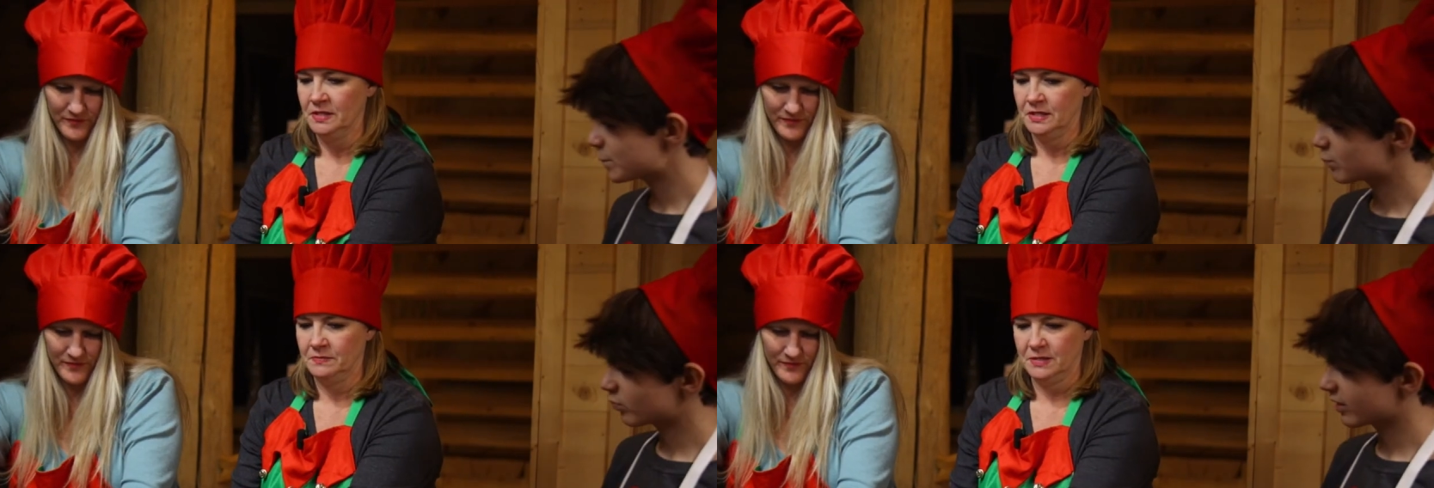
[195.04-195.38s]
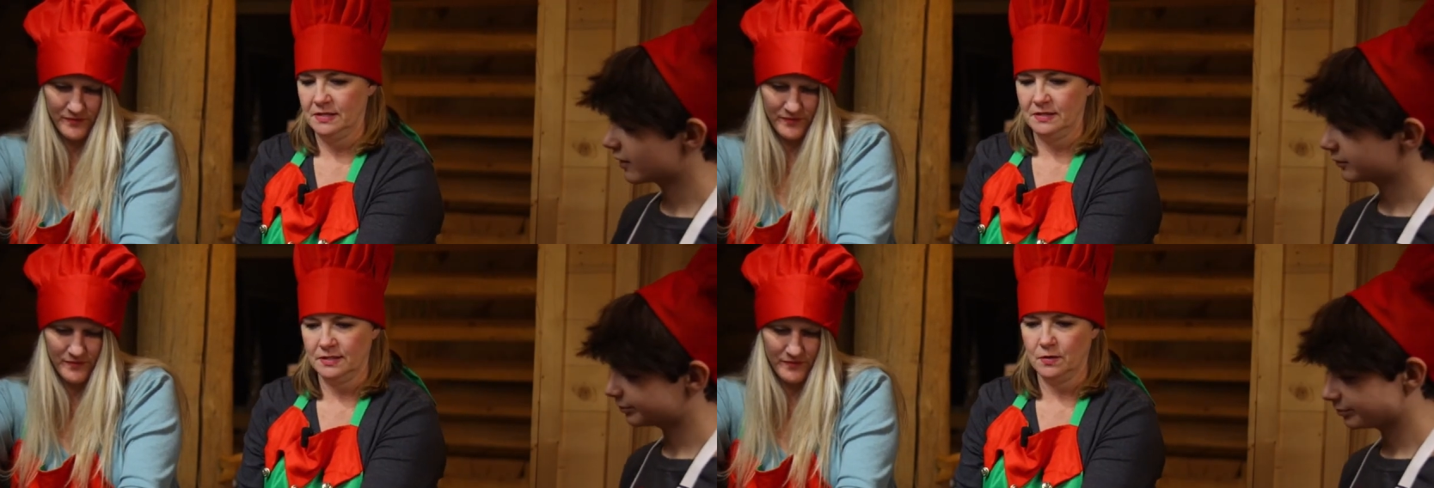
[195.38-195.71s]
Speaker 1: you
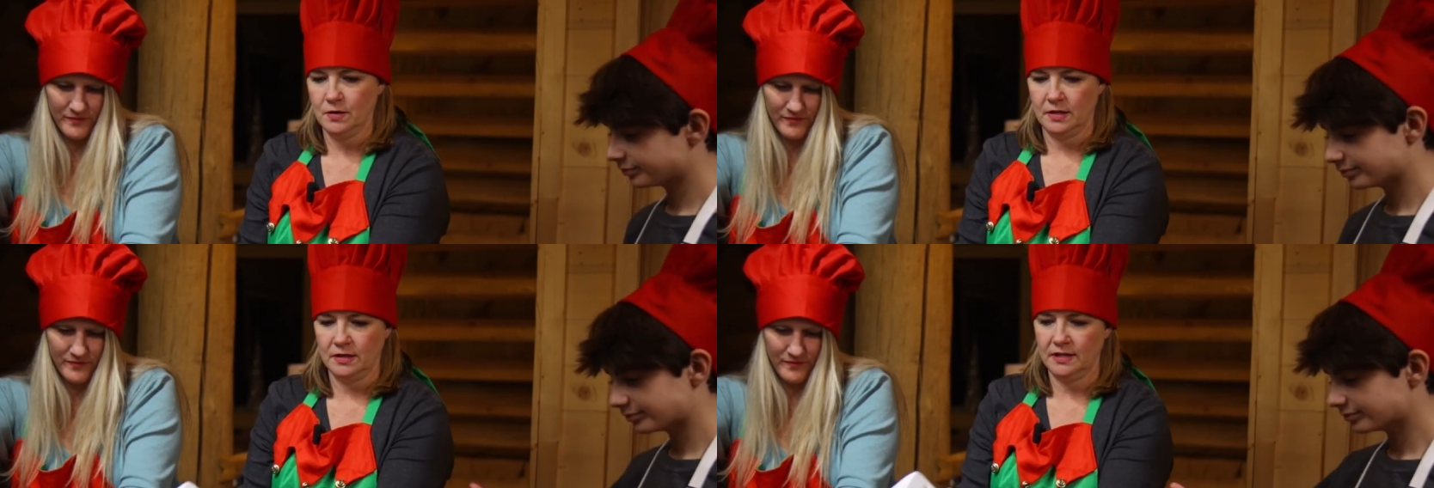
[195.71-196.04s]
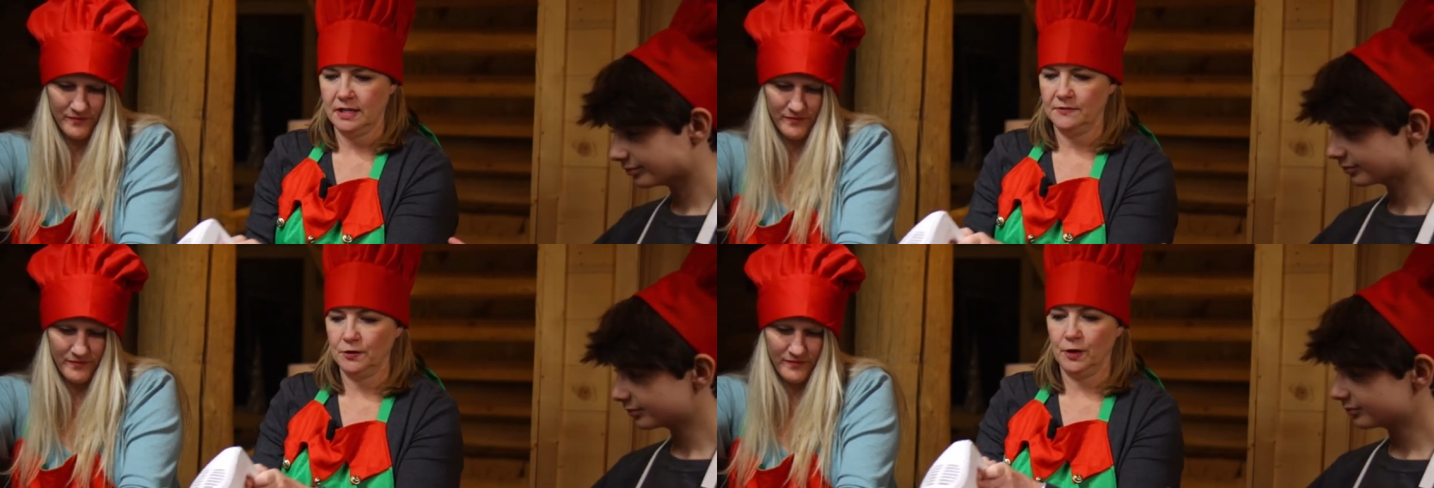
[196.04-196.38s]
can get this going,
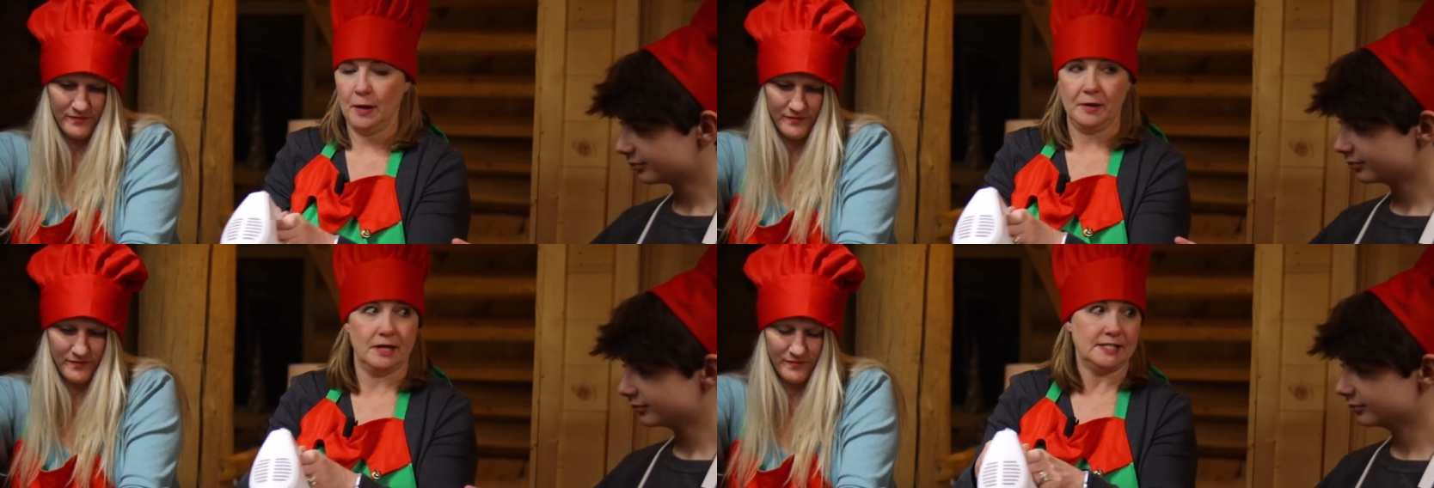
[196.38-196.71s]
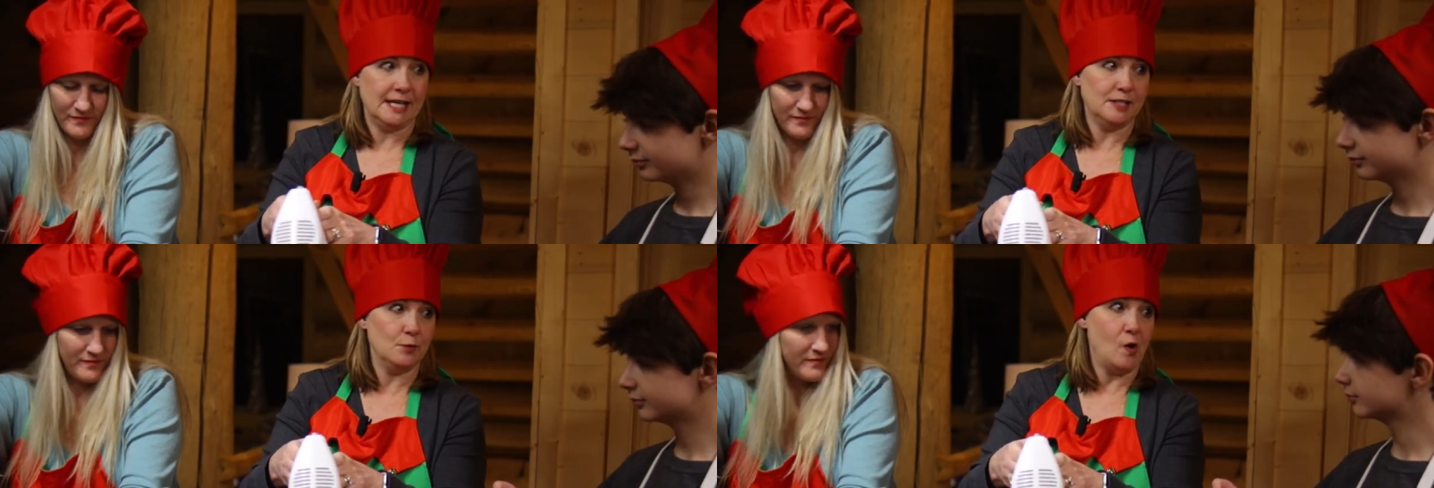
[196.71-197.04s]
and then if you'll help,
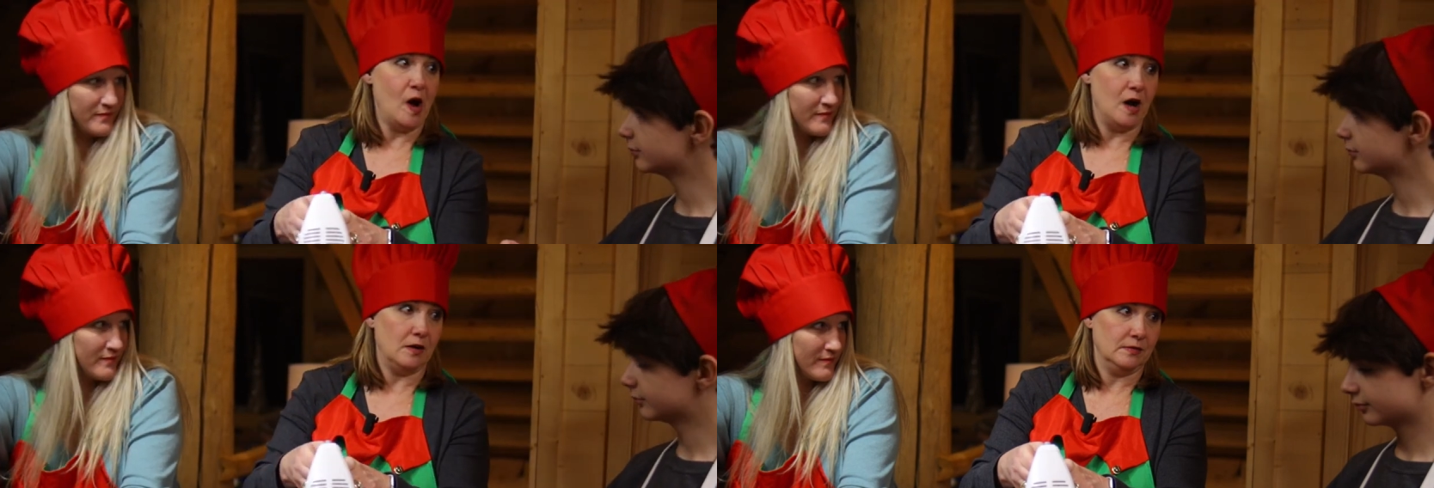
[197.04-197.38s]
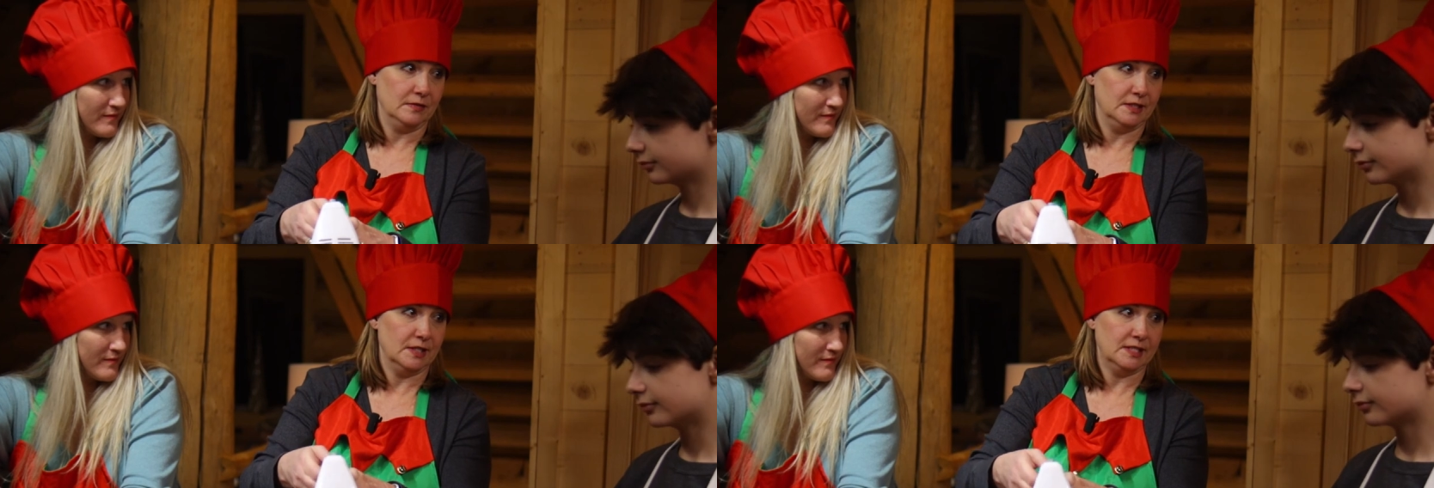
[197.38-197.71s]
it takes a while.
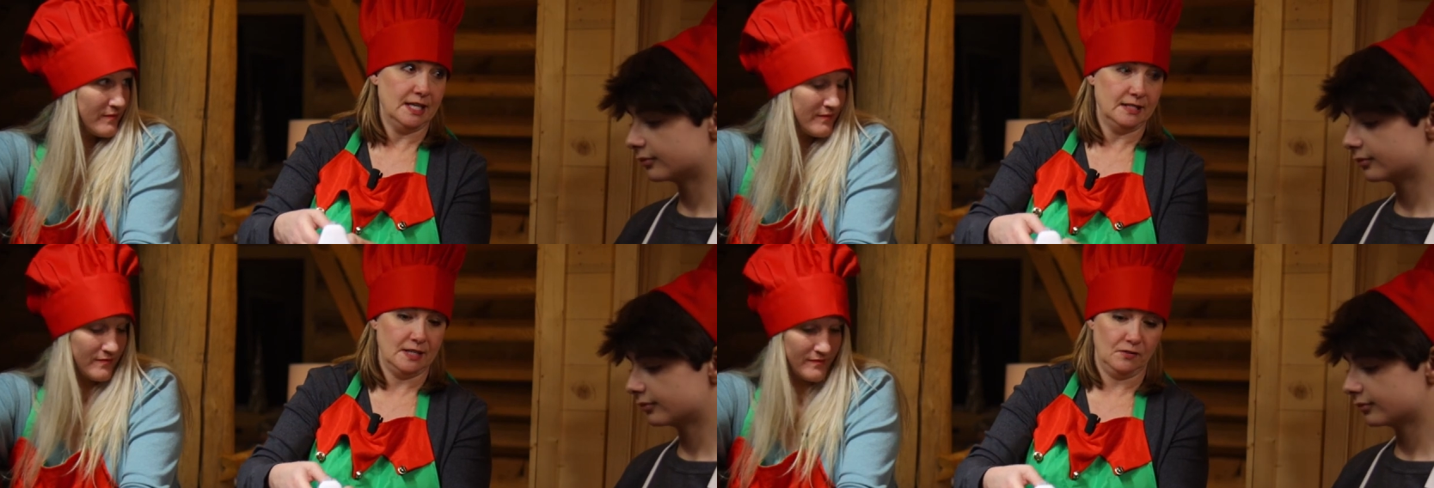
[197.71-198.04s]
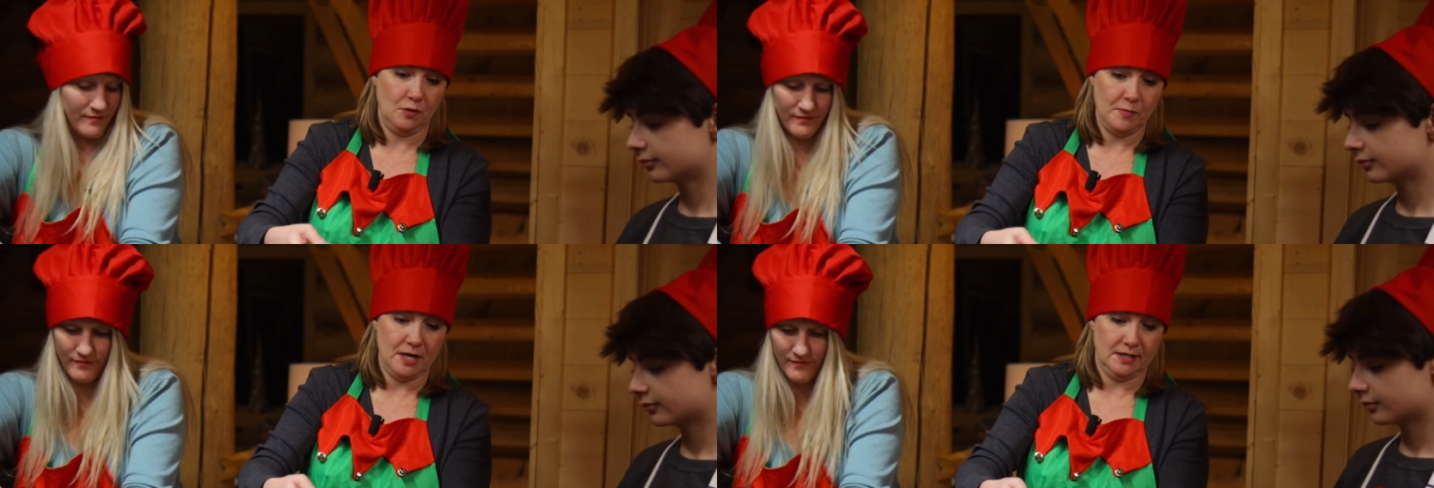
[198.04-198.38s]
It's gonna take
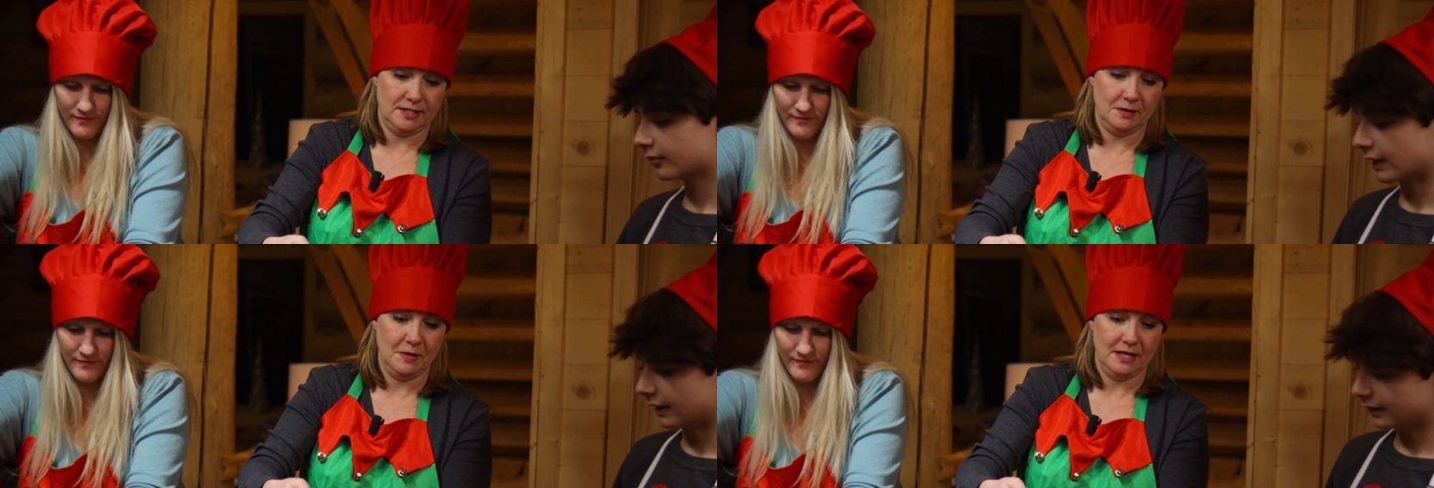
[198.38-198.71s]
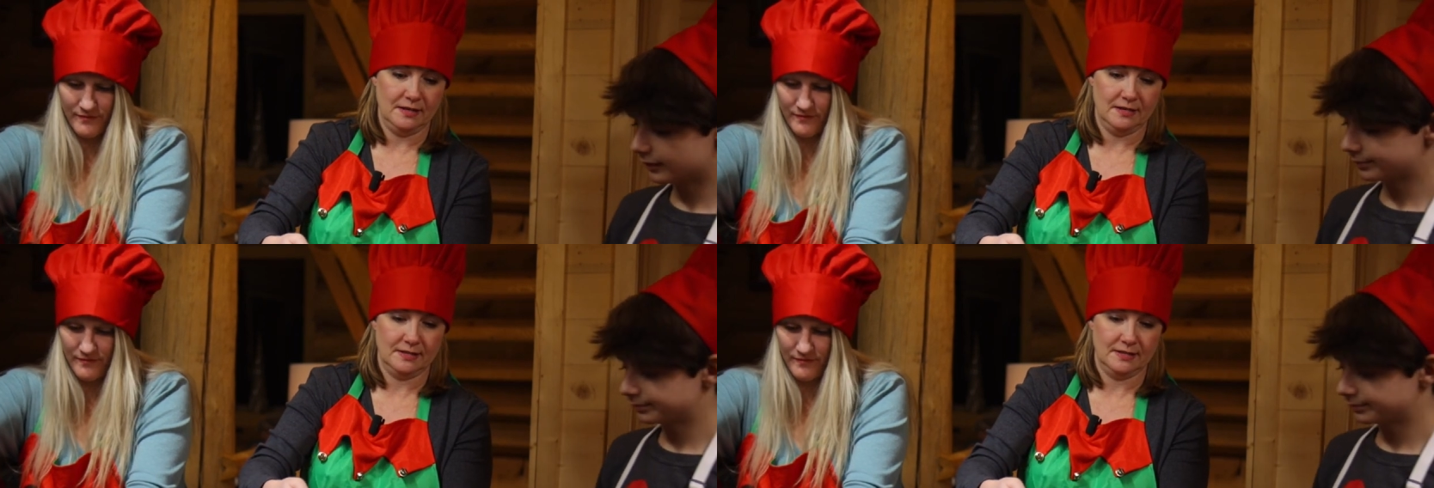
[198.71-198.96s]
several minutes to make